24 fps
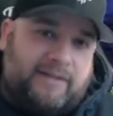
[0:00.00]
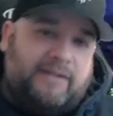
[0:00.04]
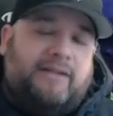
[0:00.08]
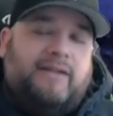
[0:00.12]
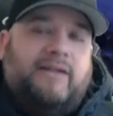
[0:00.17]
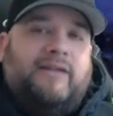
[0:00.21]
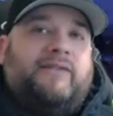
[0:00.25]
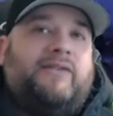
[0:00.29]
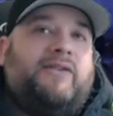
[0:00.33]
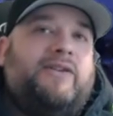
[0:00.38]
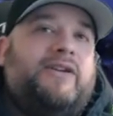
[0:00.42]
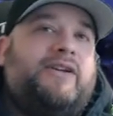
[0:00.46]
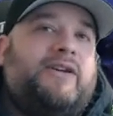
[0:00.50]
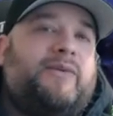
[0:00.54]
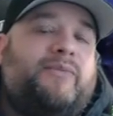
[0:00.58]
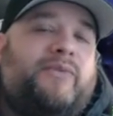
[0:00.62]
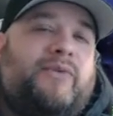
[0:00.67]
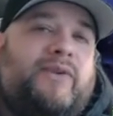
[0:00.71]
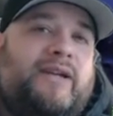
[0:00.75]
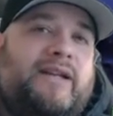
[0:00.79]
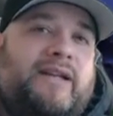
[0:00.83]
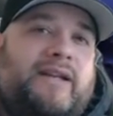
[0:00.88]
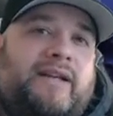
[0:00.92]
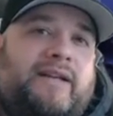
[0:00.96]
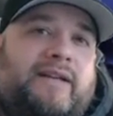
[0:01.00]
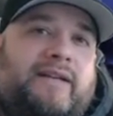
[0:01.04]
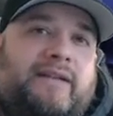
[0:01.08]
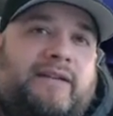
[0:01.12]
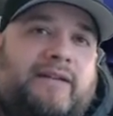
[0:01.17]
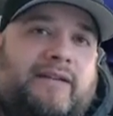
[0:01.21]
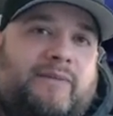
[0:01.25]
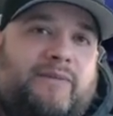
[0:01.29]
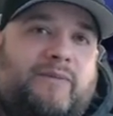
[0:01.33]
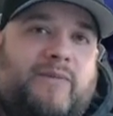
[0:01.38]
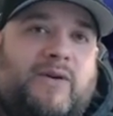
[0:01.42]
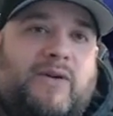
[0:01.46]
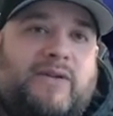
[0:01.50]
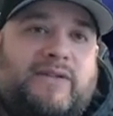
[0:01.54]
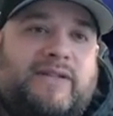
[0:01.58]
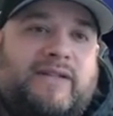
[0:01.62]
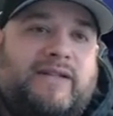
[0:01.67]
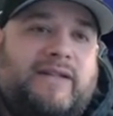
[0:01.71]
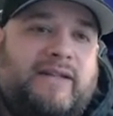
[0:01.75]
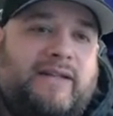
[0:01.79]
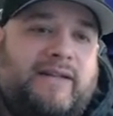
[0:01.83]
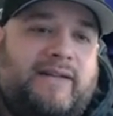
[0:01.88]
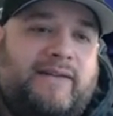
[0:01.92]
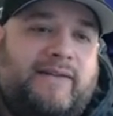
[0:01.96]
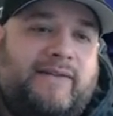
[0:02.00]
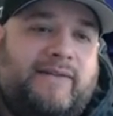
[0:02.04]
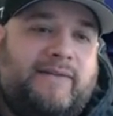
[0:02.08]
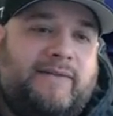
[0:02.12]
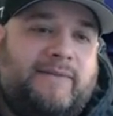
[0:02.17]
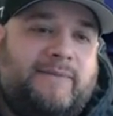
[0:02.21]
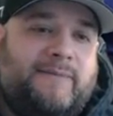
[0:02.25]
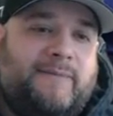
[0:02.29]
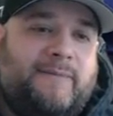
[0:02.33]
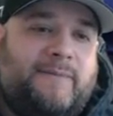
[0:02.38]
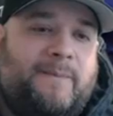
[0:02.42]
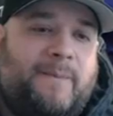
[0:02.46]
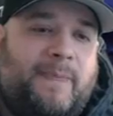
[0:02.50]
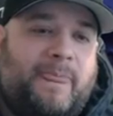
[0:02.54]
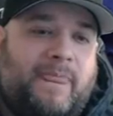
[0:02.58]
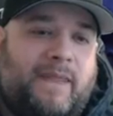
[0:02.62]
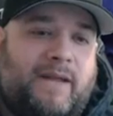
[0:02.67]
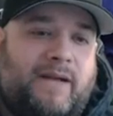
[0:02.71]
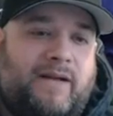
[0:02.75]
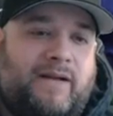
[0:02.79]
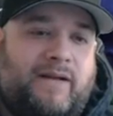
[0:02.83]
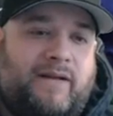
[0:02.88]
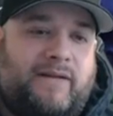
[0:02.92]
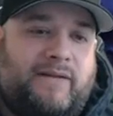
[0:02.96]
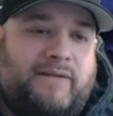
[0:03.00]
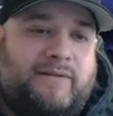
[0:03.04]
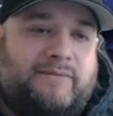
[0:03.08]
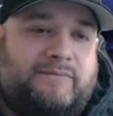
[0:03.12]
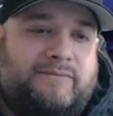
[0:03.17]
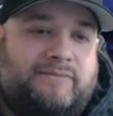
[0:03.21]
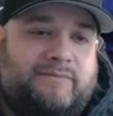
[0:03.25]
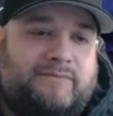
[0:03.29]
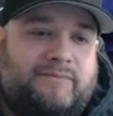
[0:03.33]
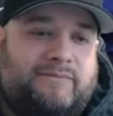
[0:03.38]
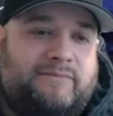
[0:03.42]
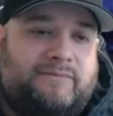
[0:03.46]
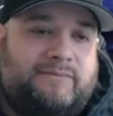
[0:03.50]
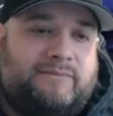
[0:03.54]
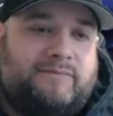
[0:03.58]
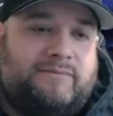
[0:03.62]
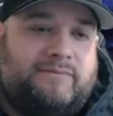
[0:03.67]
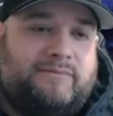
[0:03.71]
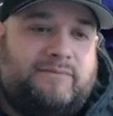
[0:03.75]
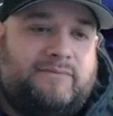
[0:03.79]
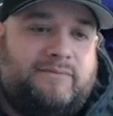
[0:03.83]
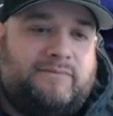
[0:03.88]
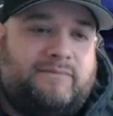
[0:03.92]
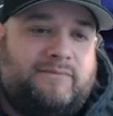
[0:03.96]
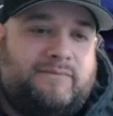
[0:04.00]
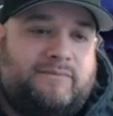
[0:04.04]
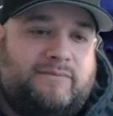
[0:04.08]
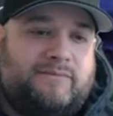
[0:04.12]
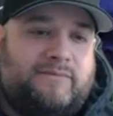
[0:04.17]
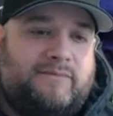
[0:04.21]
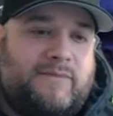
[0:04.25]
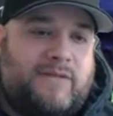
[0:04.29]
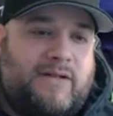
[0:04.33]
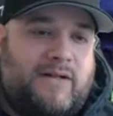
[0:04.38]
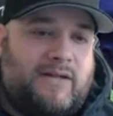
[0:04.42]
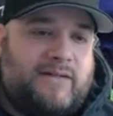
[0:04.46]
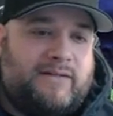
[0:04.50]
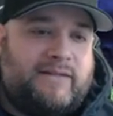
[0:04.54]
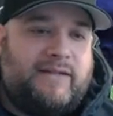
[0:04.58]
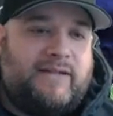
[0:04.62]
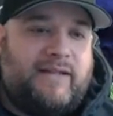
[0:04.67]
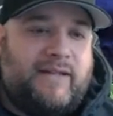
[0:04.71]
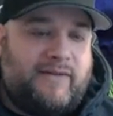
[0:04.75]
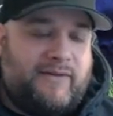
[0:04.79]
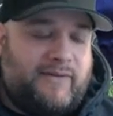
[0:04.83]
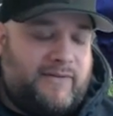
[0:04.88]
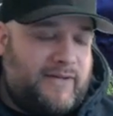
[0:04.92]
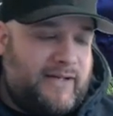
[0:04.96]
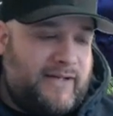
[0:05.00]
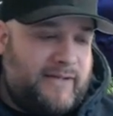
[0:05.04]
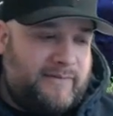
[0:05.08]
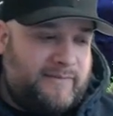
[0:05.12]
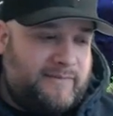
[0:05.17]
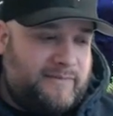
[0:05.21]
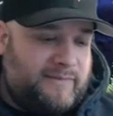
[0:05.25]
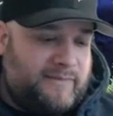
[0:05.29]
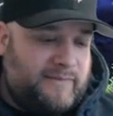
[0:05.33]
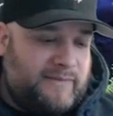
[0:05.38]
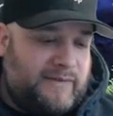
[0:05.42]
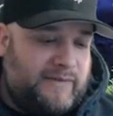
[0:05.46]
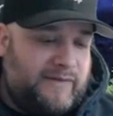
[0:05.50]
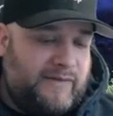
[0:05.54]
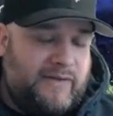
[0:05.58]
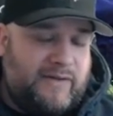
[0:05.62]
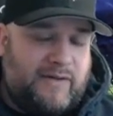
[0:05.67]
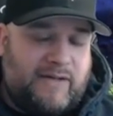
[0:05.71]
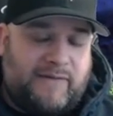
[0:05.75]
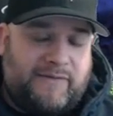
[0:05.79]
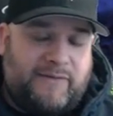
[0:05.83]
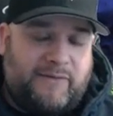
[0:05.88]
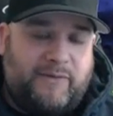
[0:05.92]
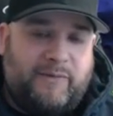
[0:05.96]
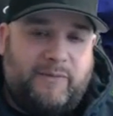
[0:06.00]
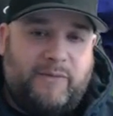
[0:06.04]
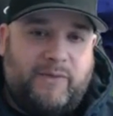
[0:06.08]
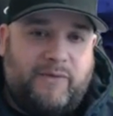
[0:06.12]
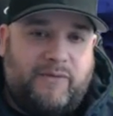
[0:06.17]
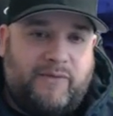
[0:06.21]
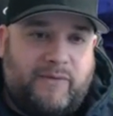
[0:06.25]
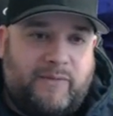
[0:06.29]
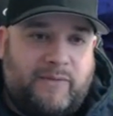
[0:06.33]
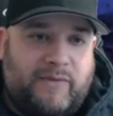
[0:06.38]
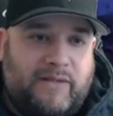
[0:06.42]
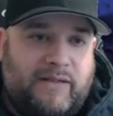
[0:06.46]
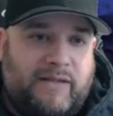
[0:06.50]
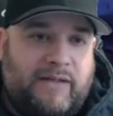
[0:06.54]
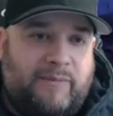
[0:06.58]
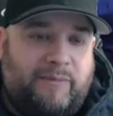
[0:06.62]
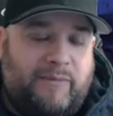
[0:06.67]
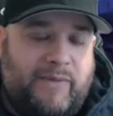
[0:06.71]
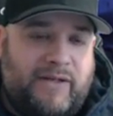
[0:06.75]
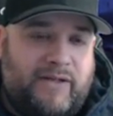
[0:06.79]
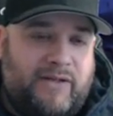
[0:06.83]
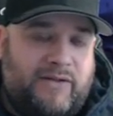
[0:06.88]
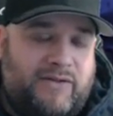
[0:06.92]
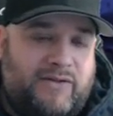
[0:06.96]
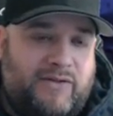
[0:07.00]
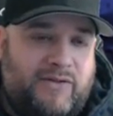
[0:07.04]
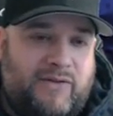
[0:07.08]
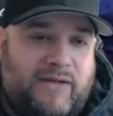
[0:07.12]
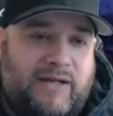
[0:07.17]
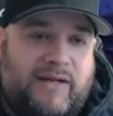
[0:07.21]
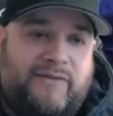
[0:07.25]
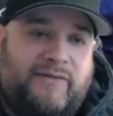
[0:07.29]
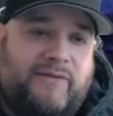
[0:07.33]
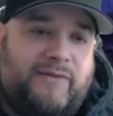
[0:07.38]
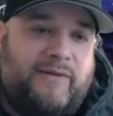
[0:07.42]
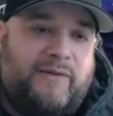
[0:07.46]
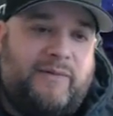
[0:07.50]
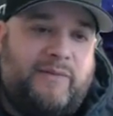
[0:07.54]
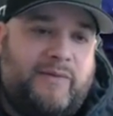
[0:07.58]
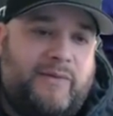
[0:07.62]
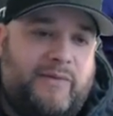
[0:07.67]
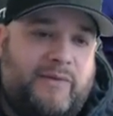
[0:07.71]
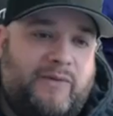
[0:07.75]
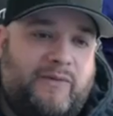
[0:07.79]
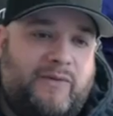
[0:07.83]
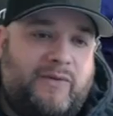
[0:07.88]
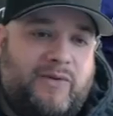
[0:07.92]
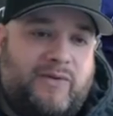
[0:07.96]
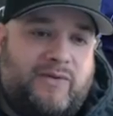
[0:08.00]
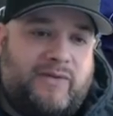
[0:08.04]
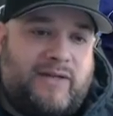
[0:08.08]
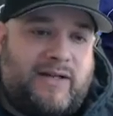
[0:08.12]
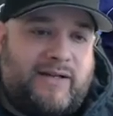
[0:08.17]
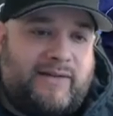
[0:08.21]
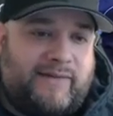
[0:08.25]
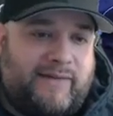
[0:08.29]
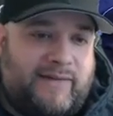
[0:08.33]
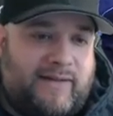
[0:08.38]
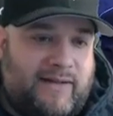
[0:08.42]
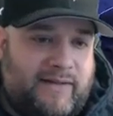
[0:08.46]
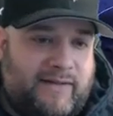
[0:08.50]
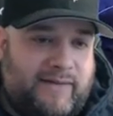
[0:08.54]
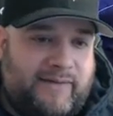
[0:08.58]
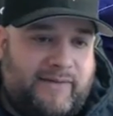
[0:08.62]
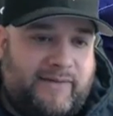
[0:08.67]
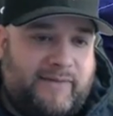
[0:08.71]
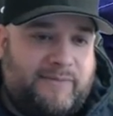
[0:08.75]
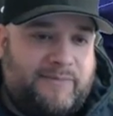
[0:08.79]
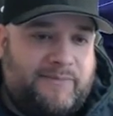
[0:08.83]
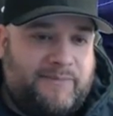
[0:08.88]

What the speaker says: so you could breed Maltese all together, right? So you don't have to remove them, but you do have to remove gold ocelotus.